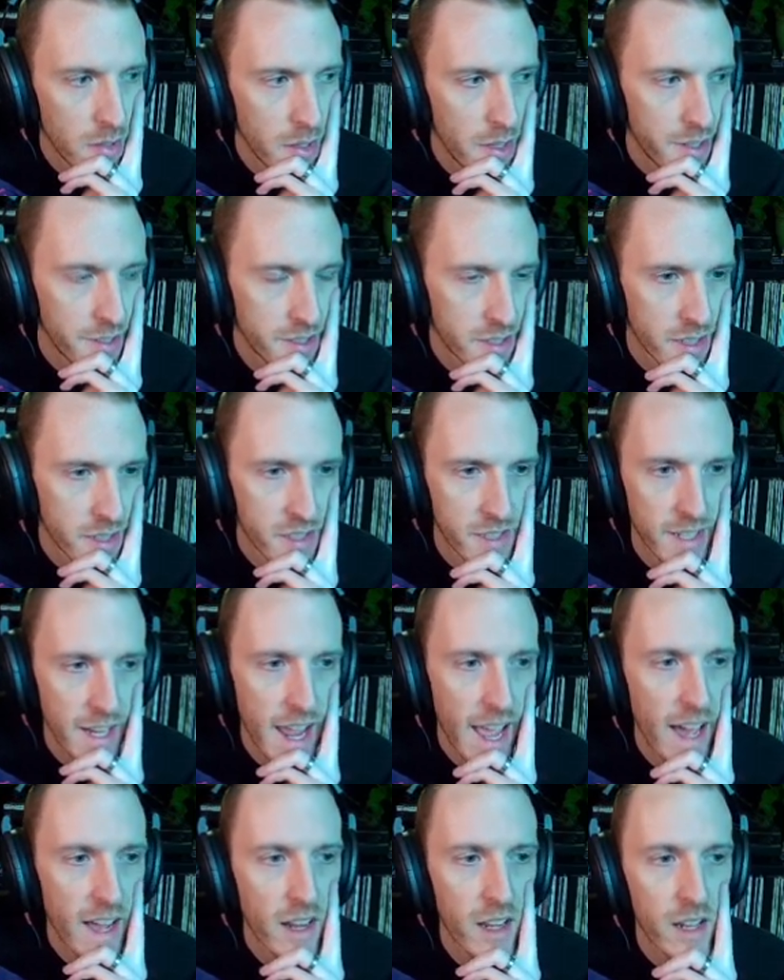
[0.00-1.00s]
it's it's an
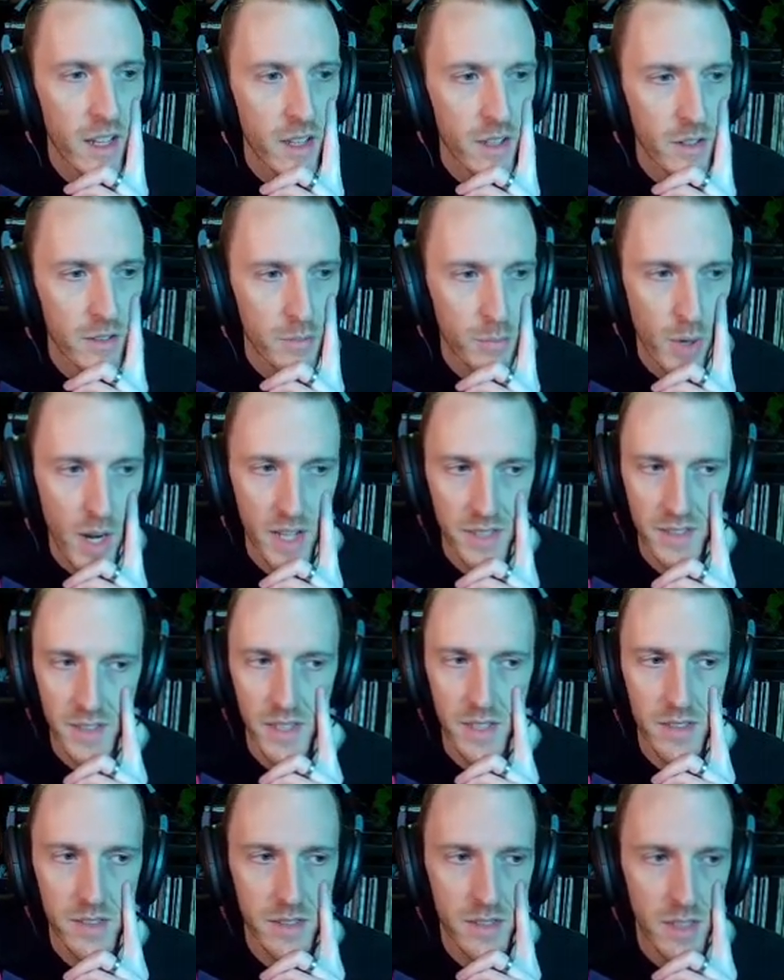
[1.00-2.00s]
additive
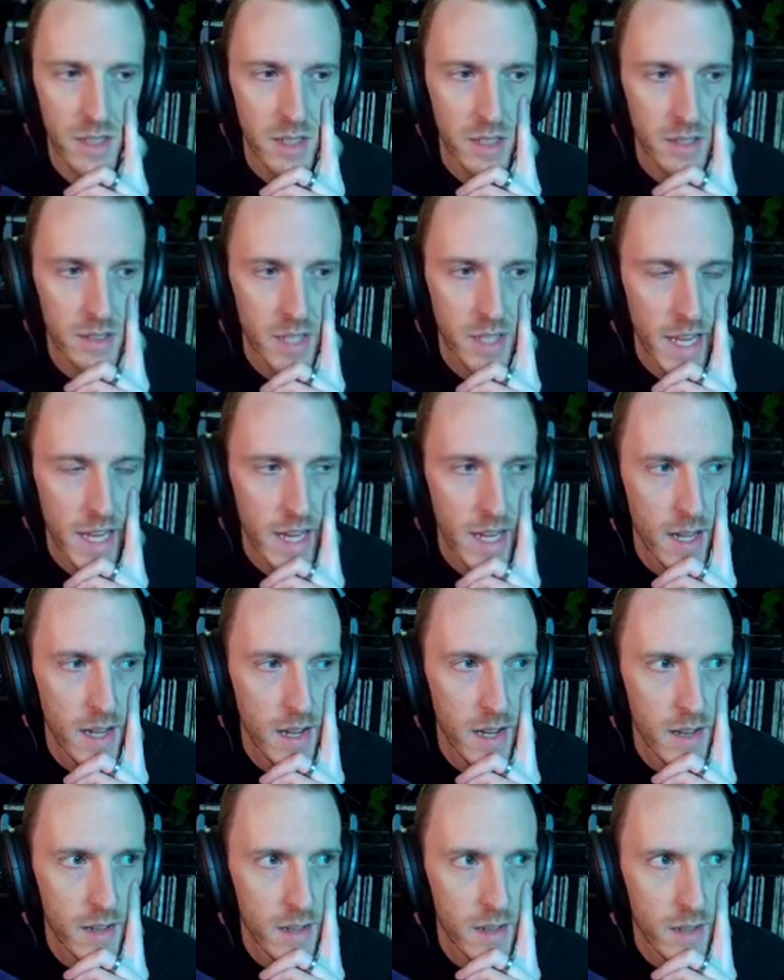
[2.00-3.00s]
process. It is a
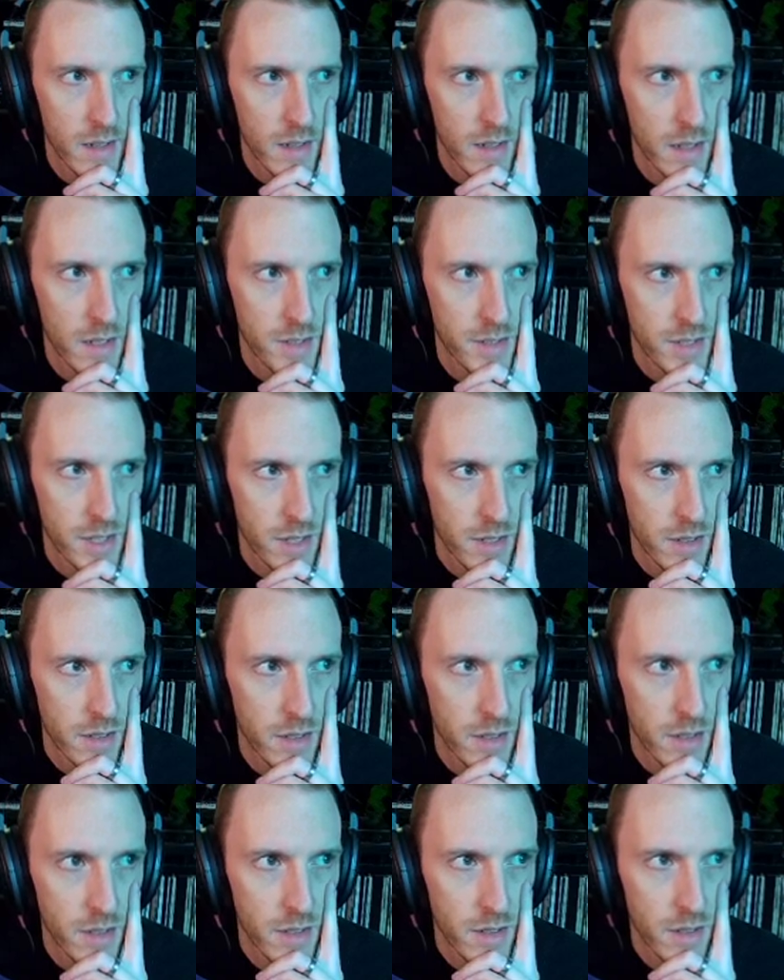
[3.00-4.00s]
it is a
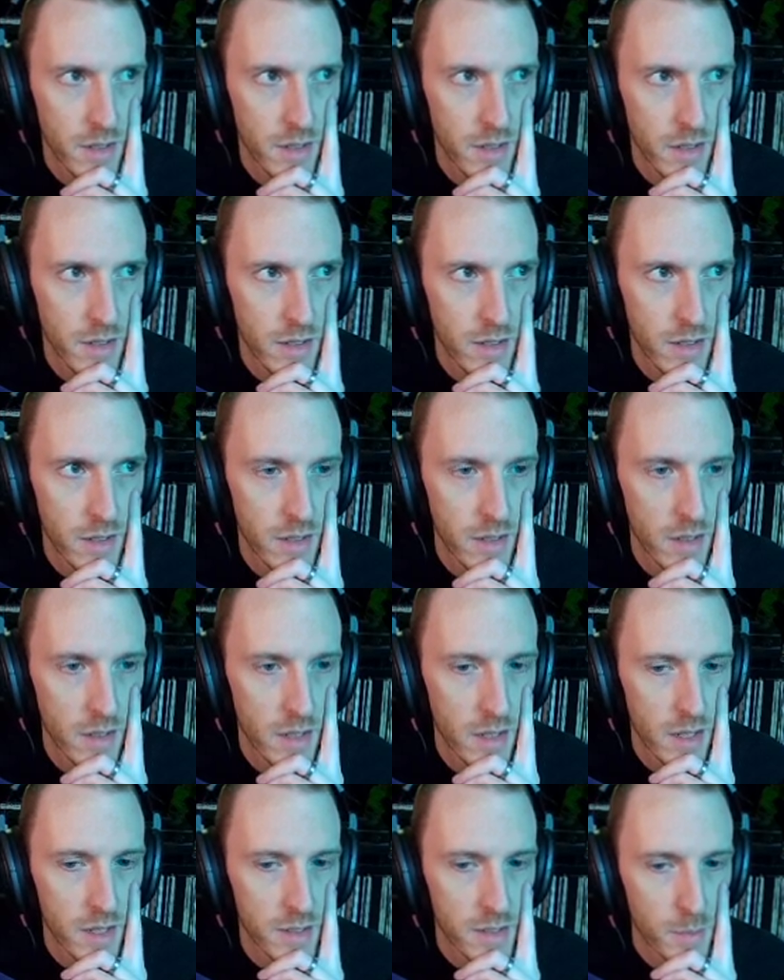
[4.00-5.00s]

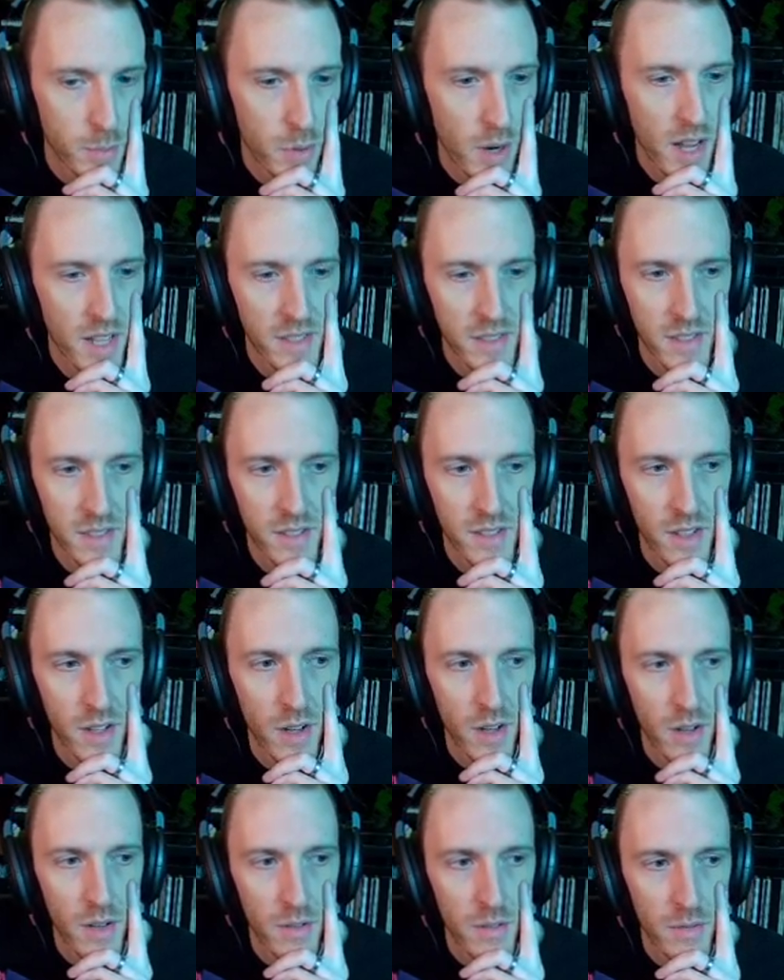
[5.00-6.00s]
It is a process
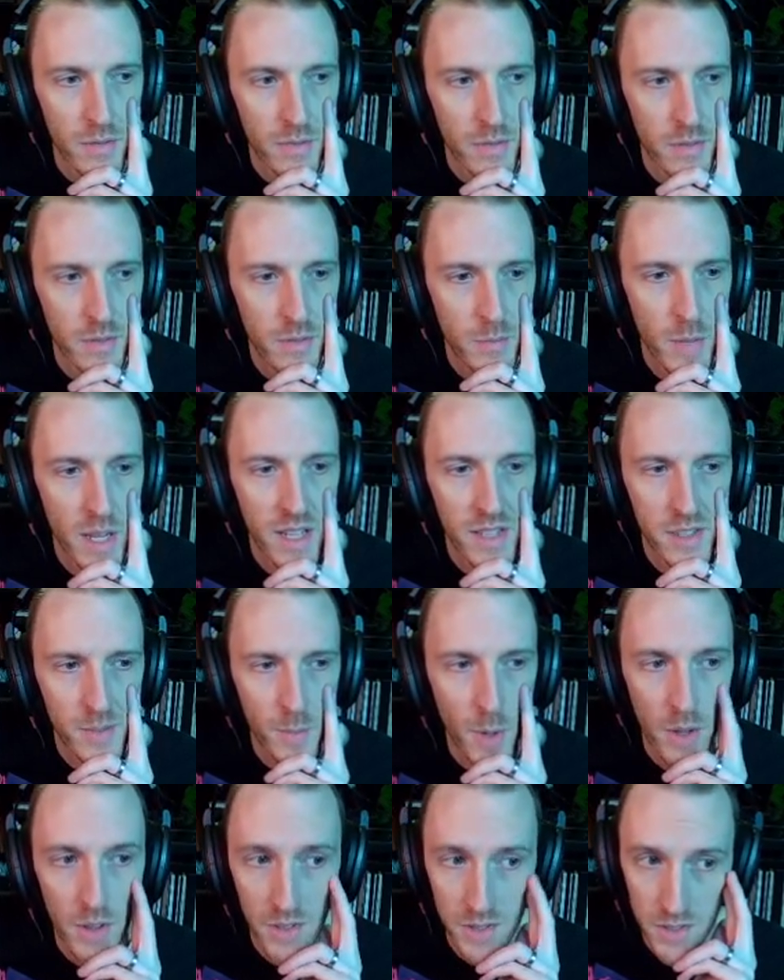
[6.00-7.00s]
of many
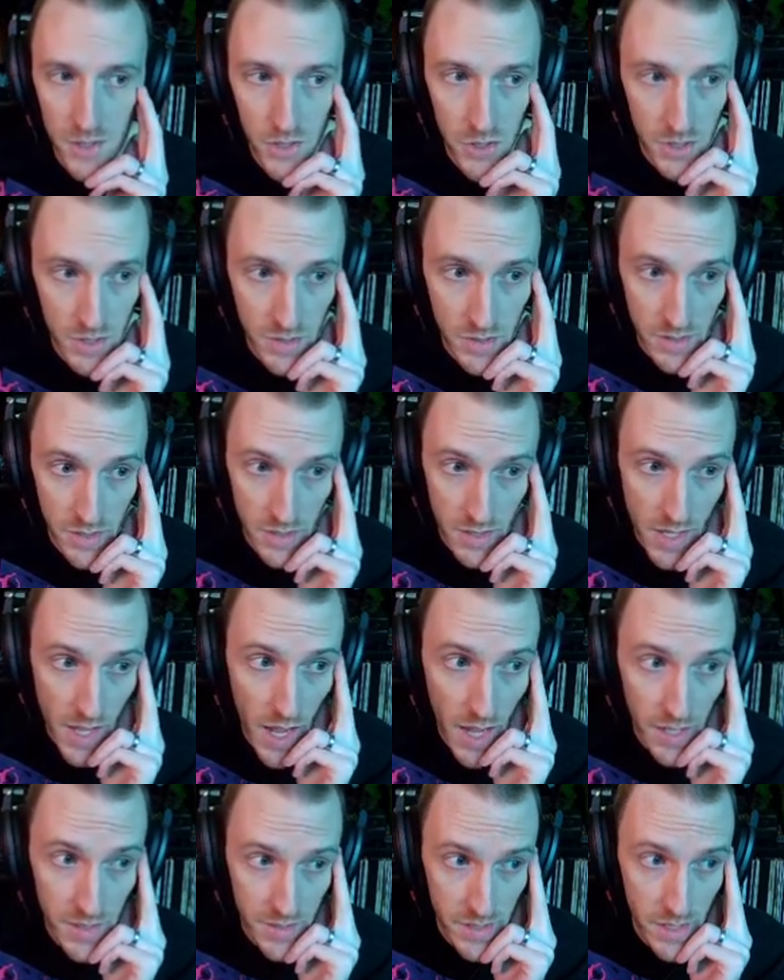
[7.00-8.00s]
small decisions and
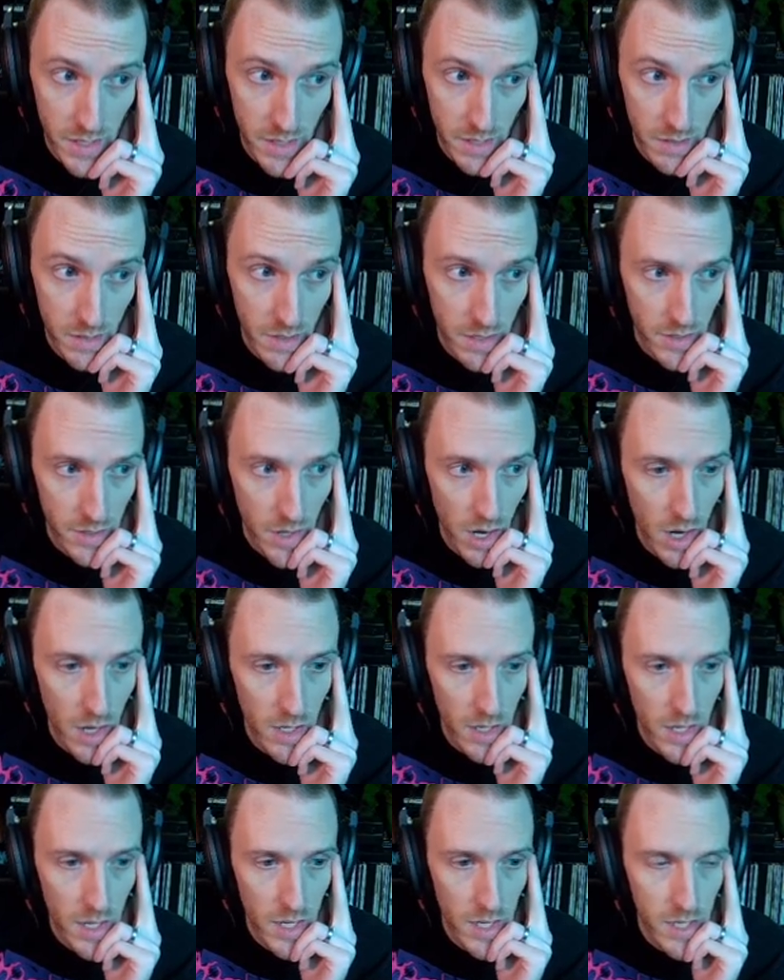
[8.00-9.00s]
Kaizen and
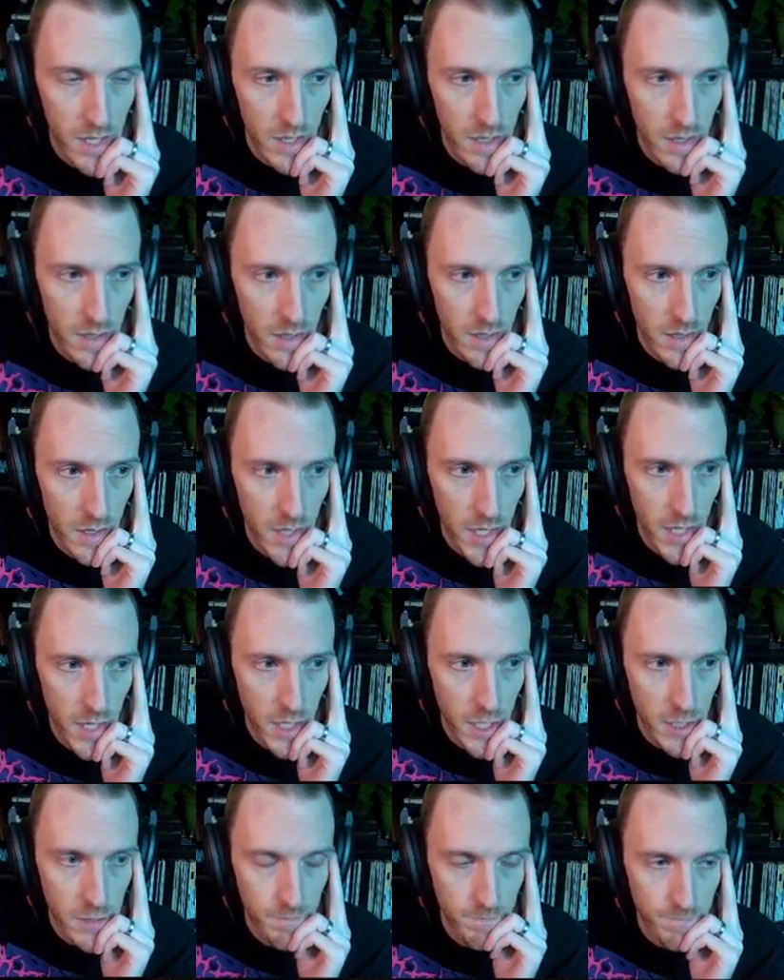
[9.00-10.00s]
gardening.
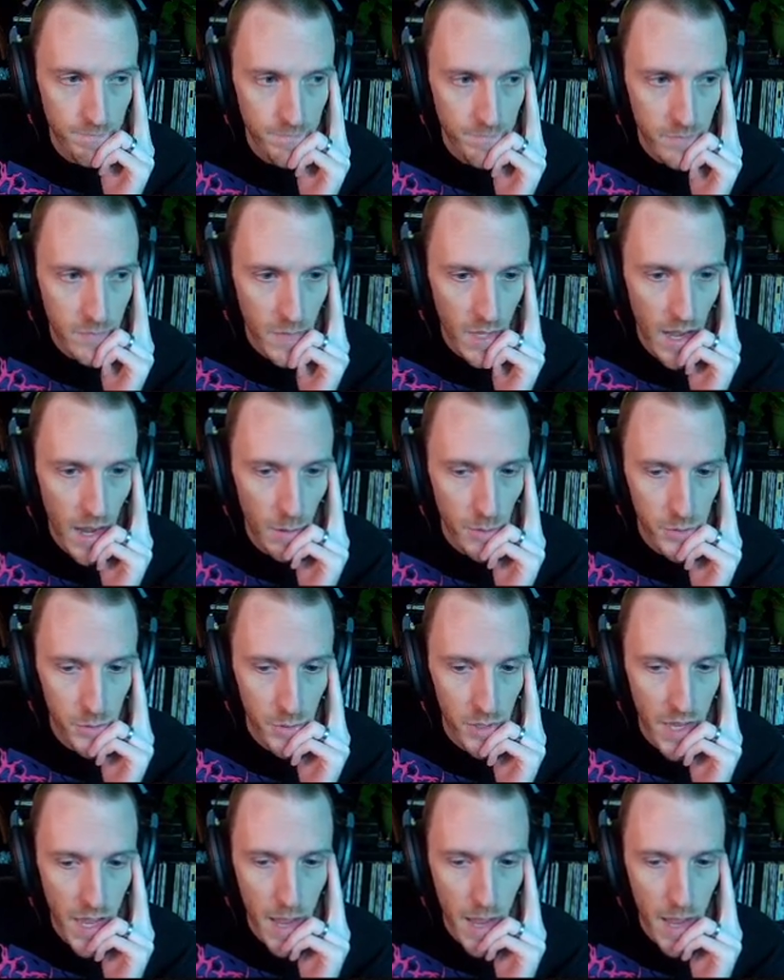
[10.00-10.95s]
Um, I was really